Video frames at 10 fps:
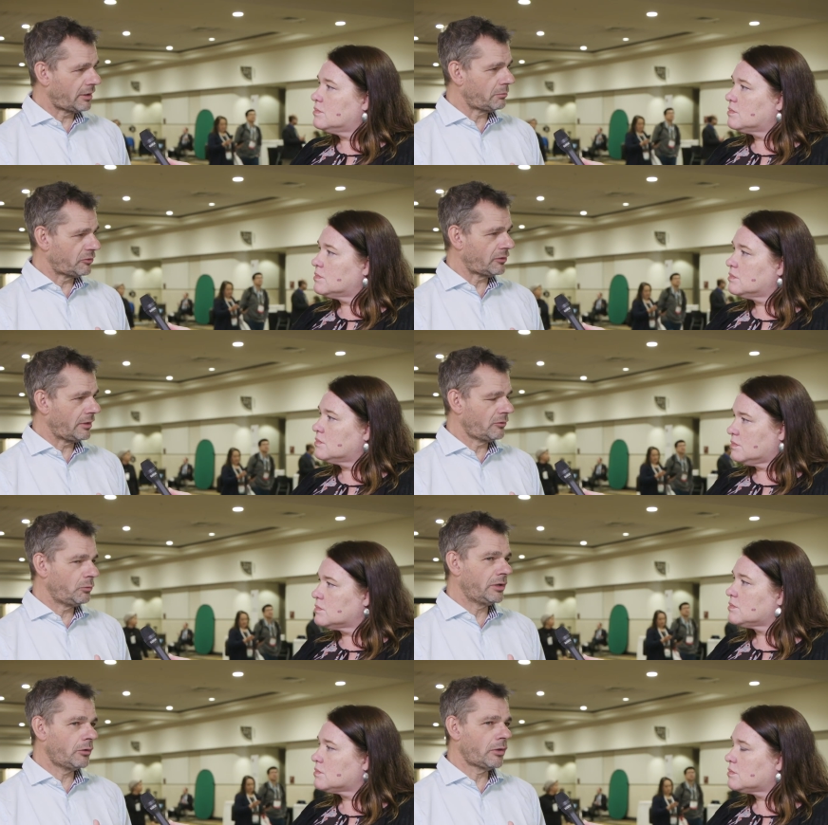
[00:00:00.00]
Speaker 1: eight percent, and
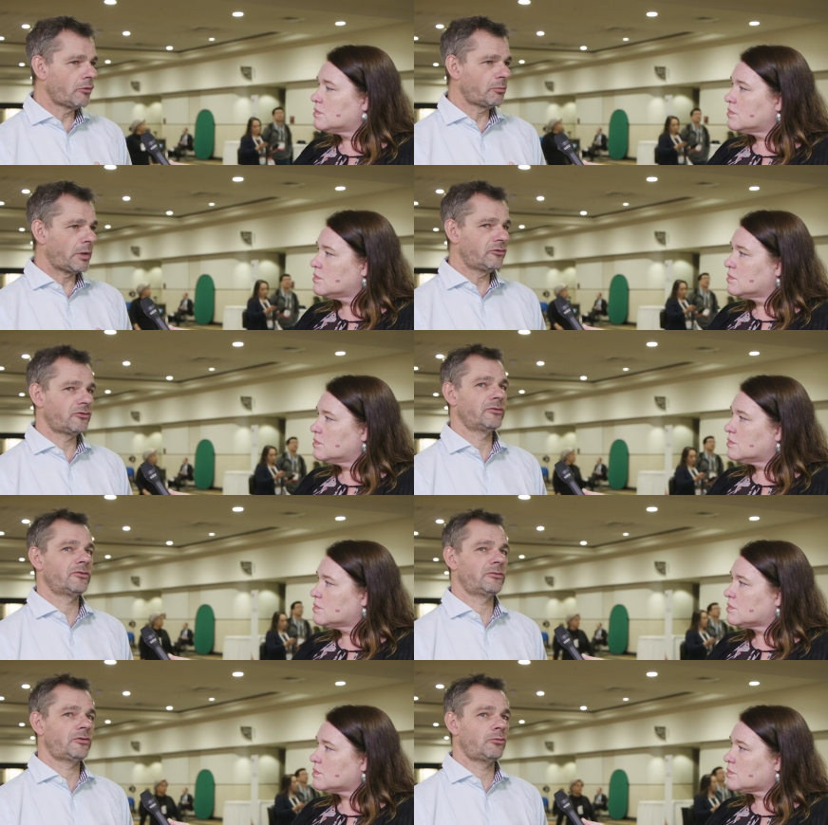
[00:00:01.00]
we know those
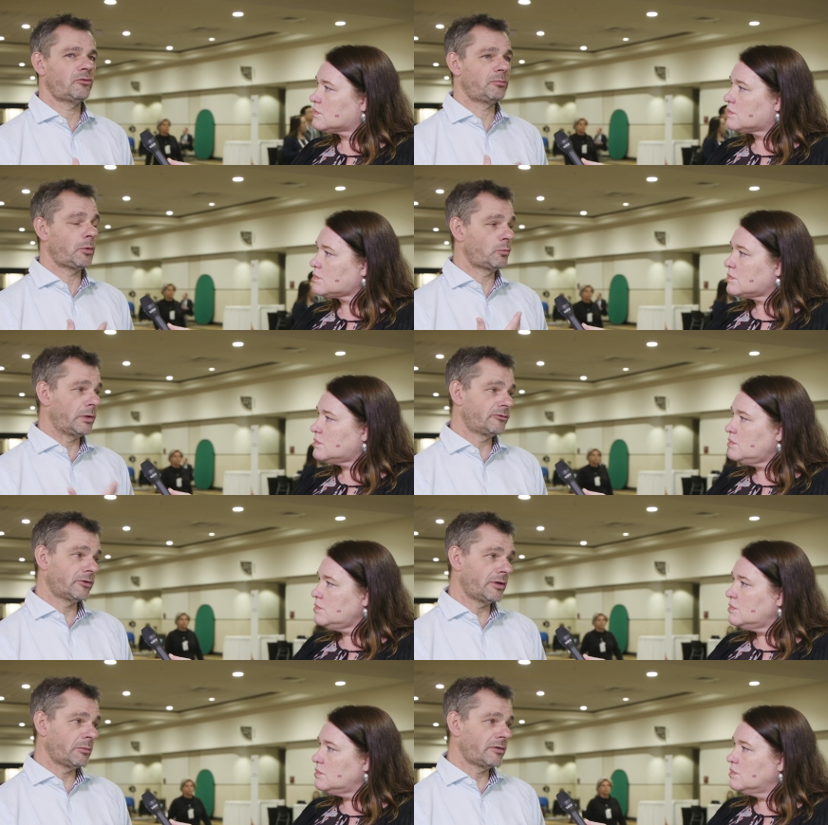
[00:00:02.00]
patients don't respond well to
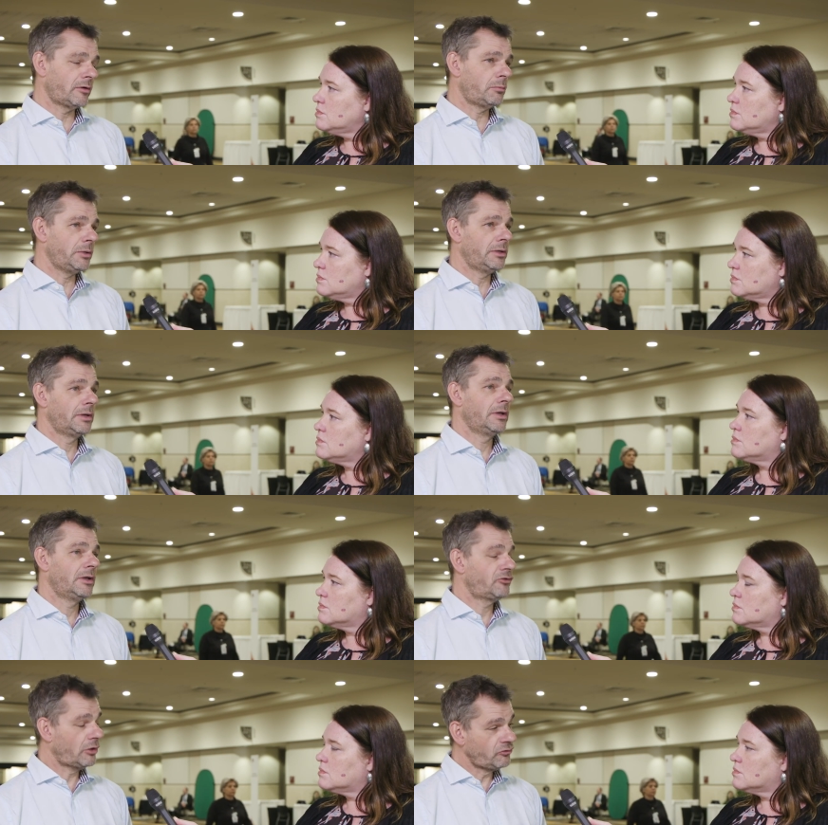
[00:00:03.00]
chemotherapy,
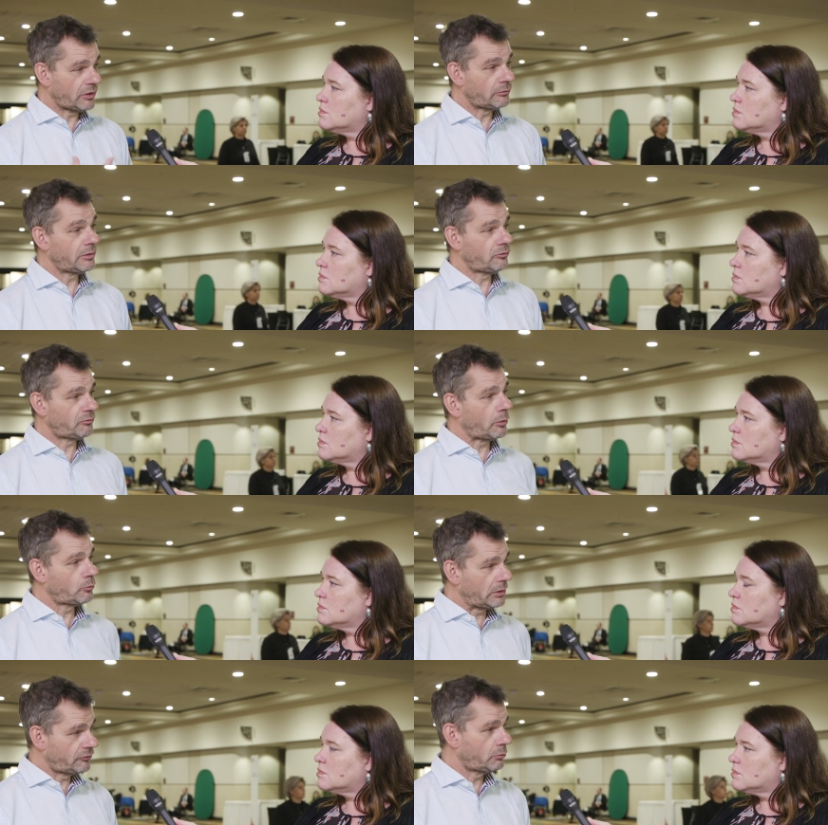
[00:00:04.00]
don't generally
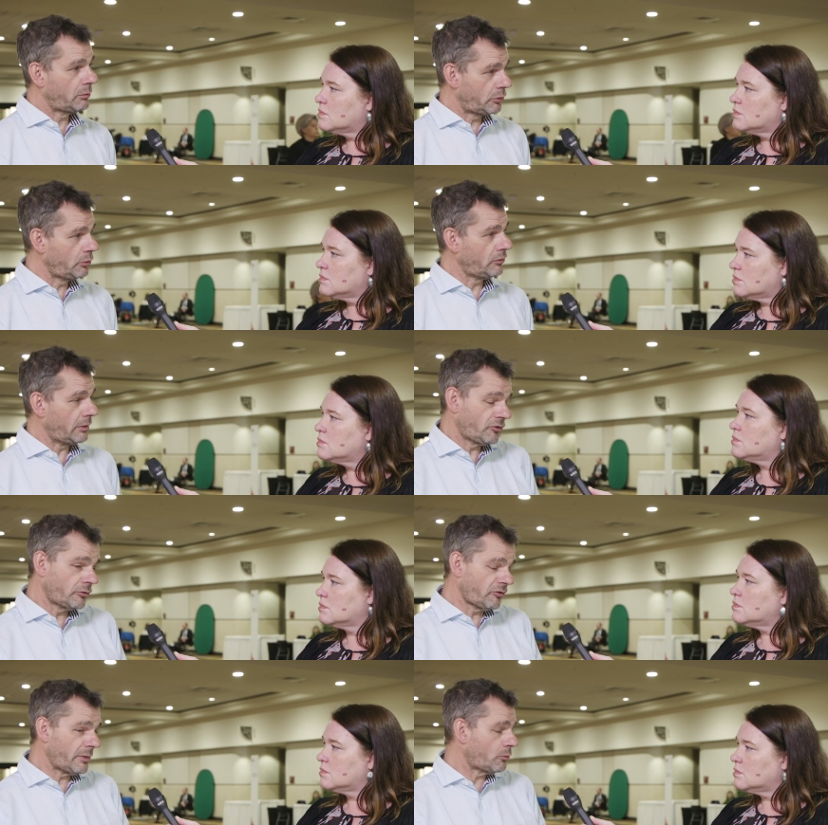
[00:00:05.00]
respond well to ibrutinib. So
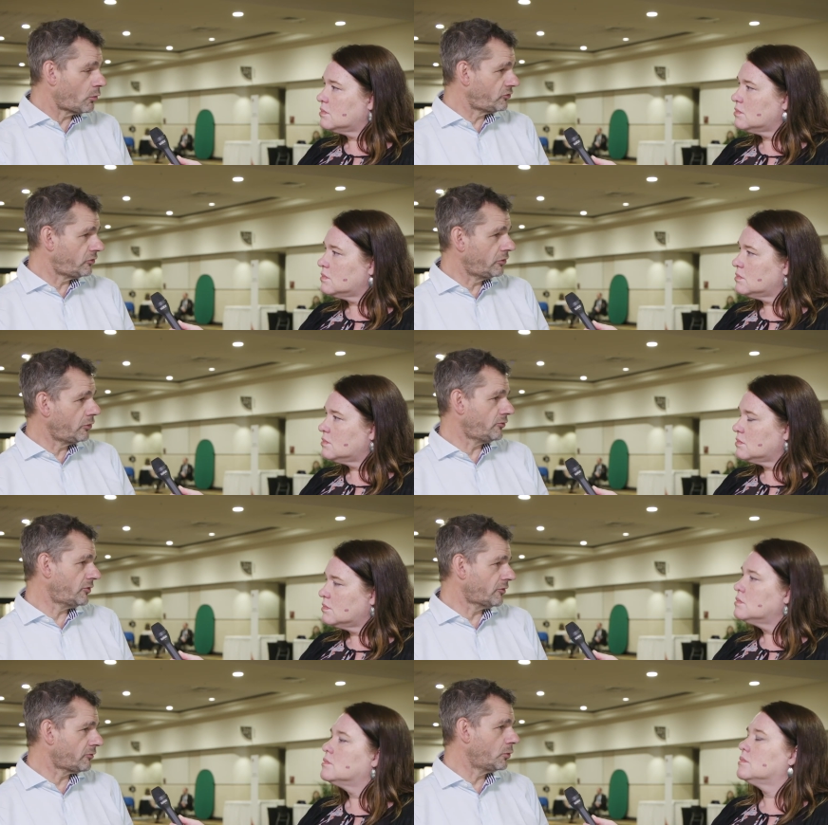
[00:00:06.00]
it doesn't matter what you use;
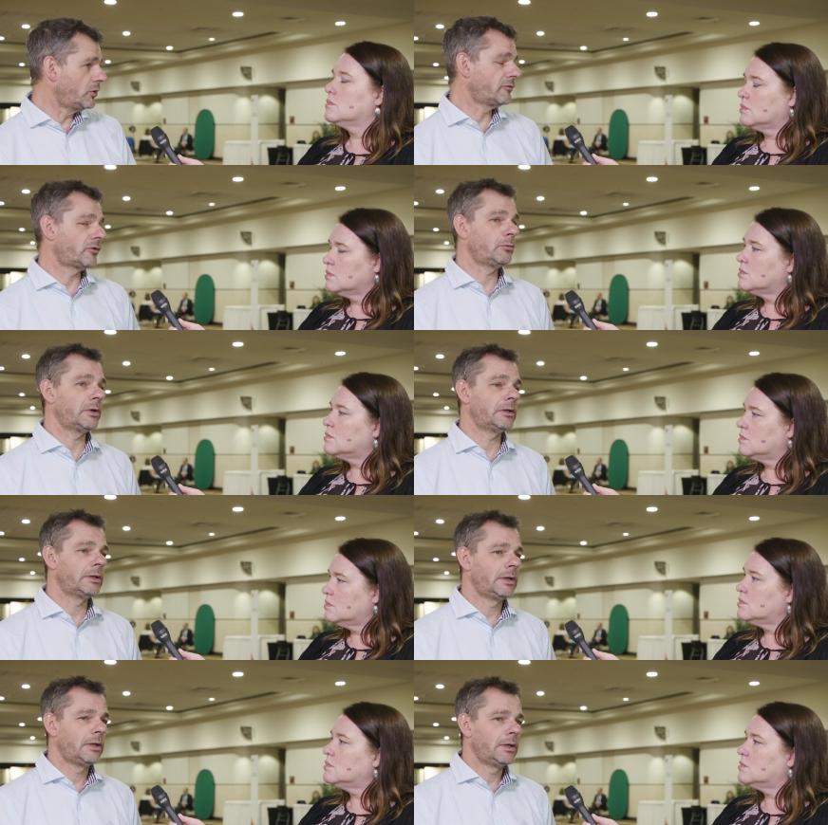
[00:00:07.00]
it doesn't work very well.
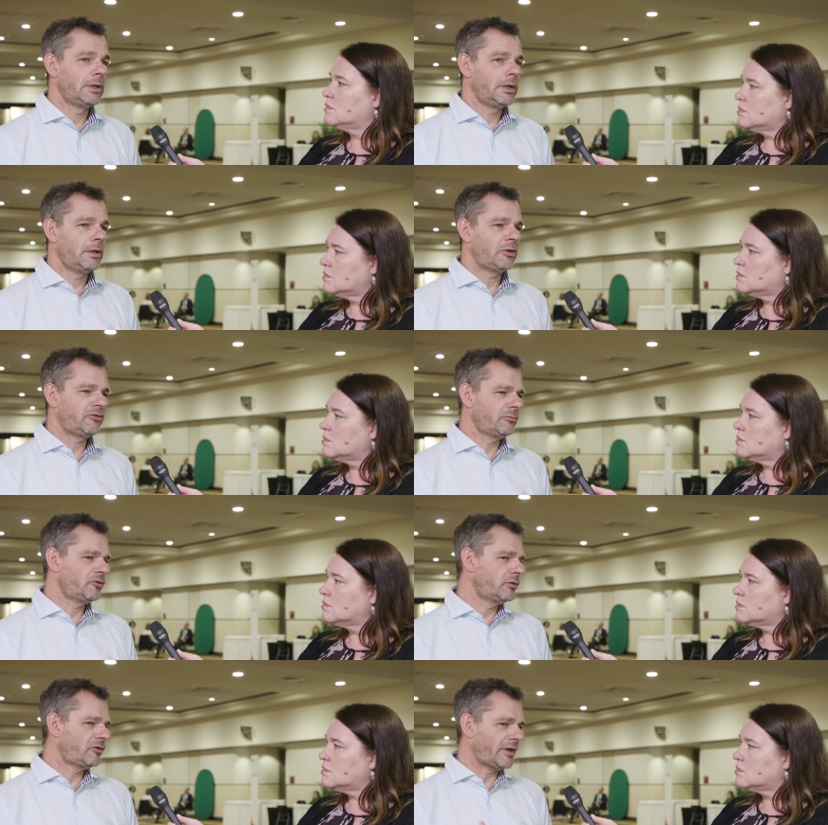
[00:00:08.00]
Mm. There's some
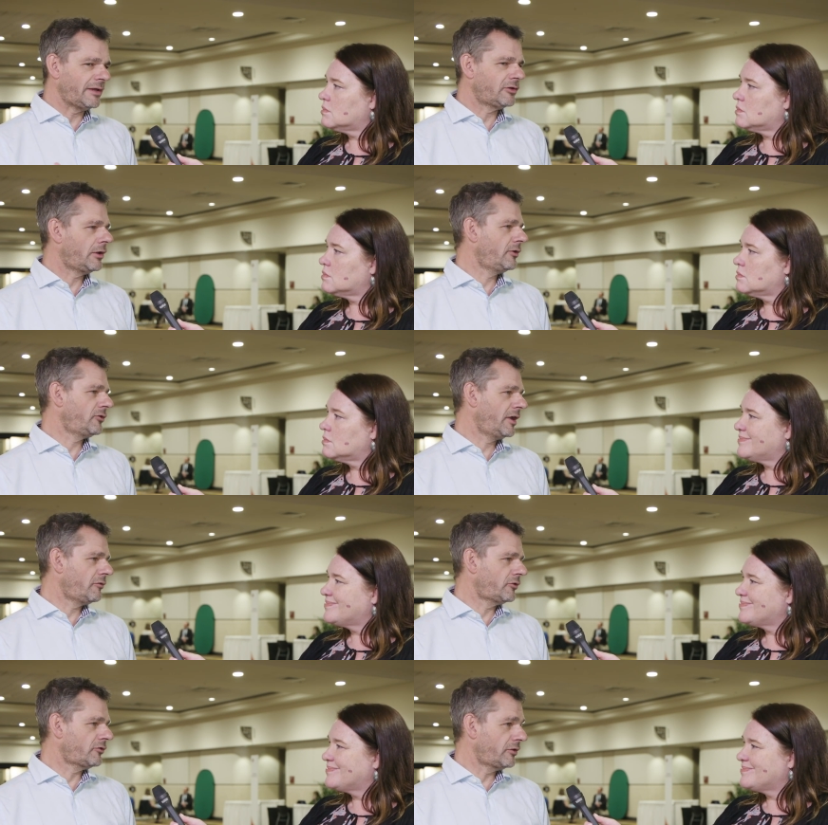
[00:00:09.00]
sort of tantalising
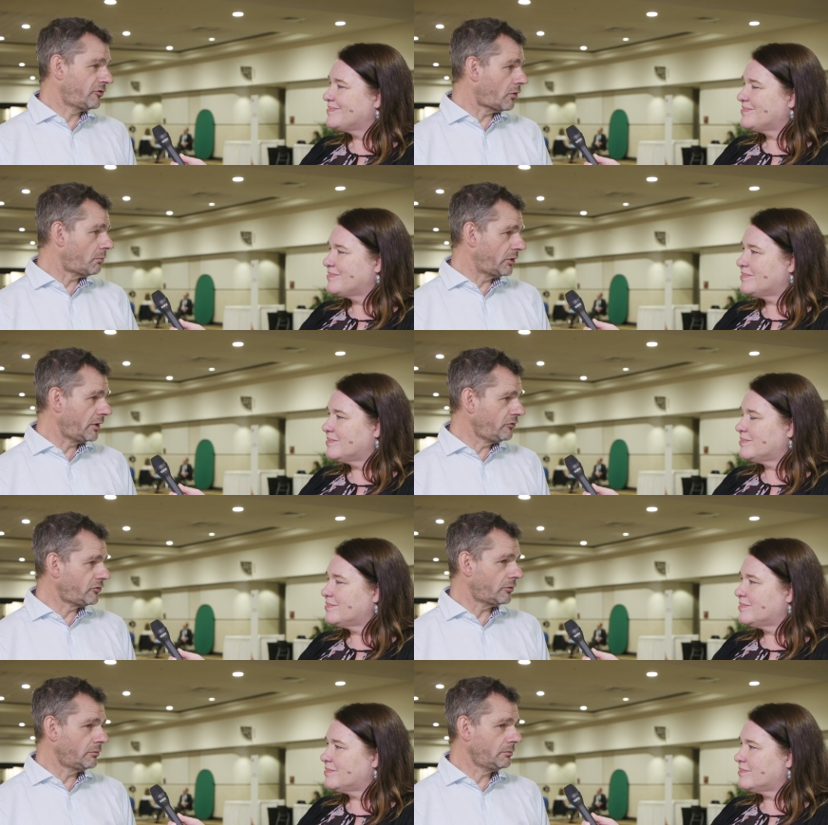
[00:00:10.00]
evidence that this
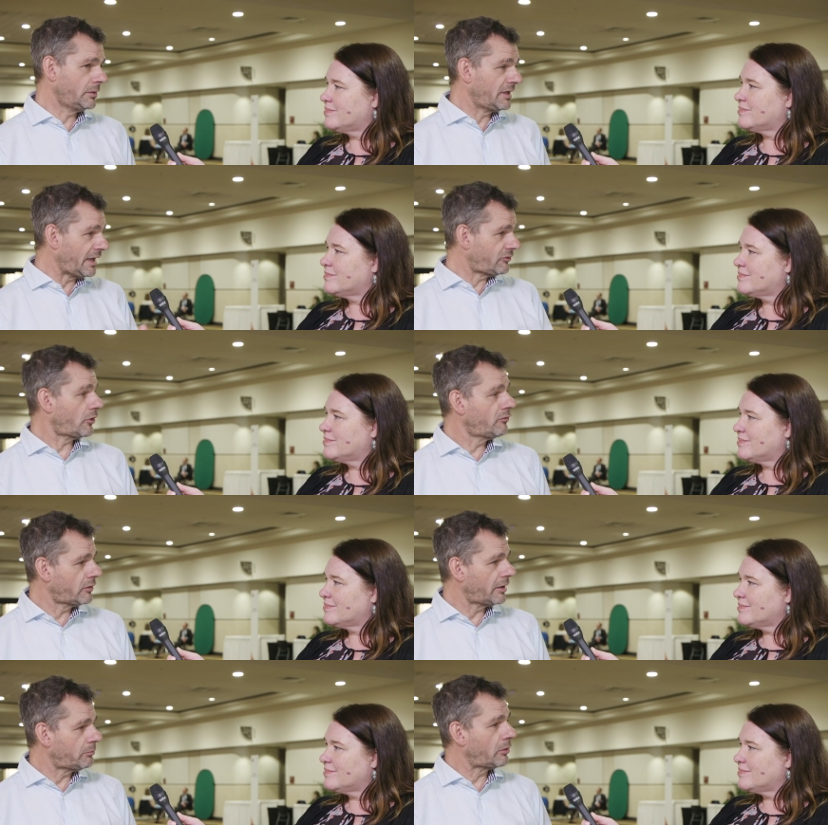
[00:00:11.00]
combination gets
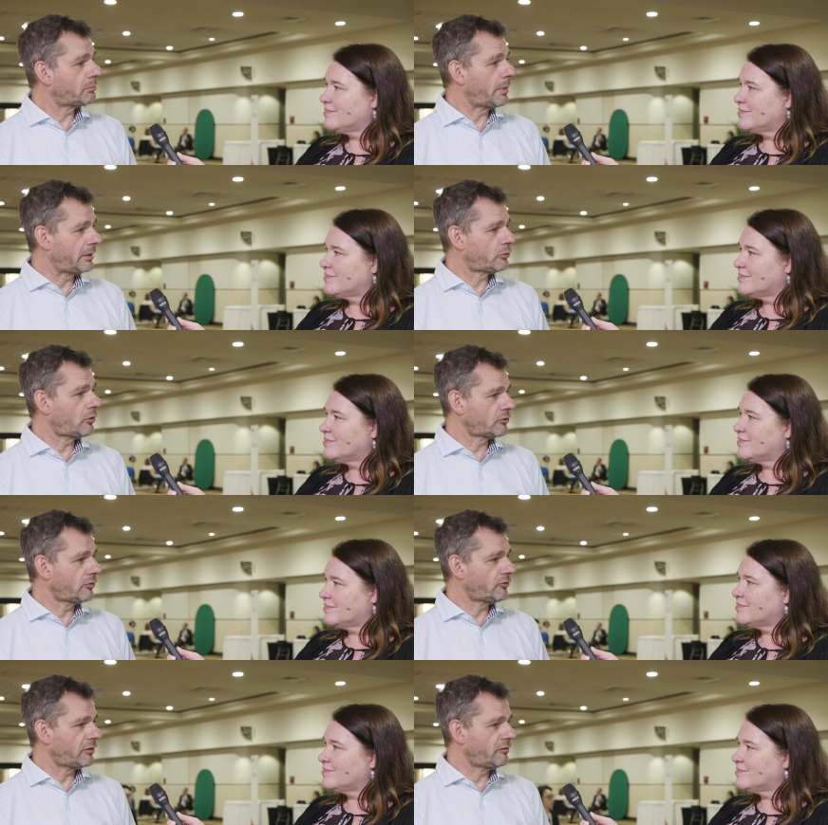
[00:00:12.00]
over that bad
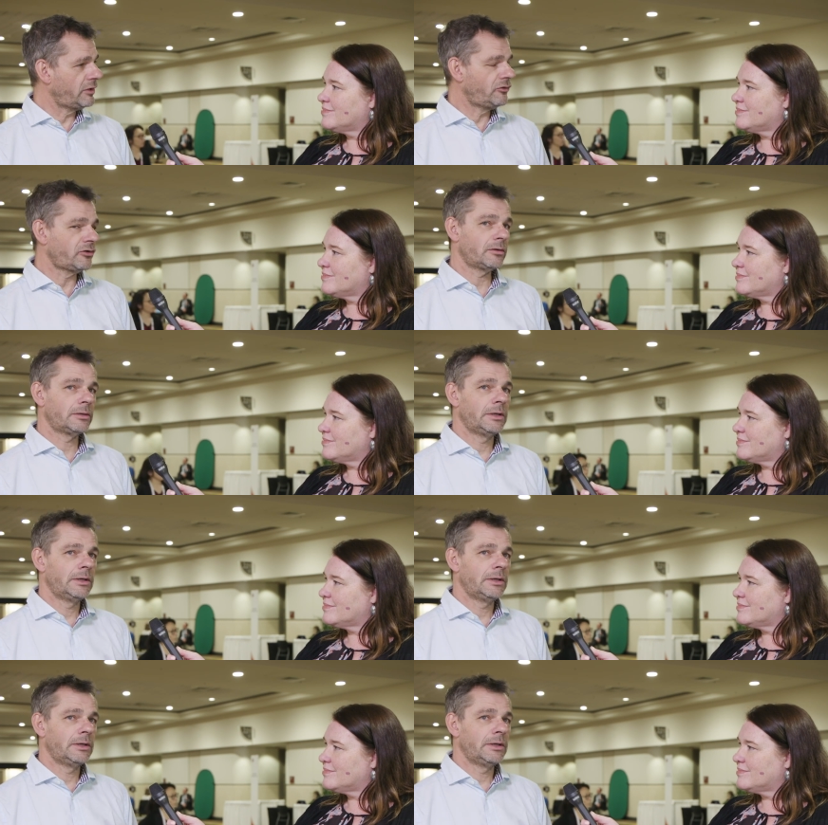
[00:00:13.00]
prognostic feature,